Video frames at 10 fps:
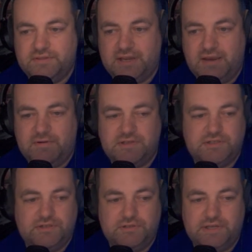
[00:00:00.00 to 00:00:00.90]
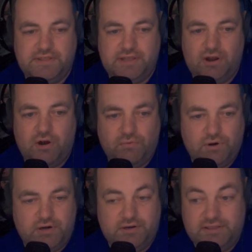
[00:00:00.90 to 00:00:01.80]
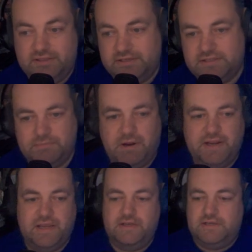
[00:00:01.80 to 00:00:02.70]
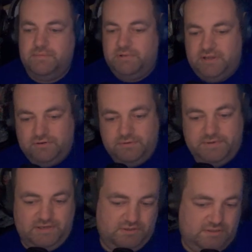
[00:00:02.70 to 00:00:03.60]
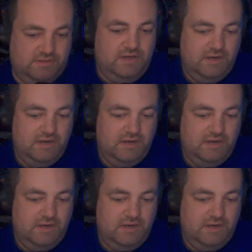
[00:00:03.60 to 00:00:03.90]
damage using the R1. At least in my case, I played on the PS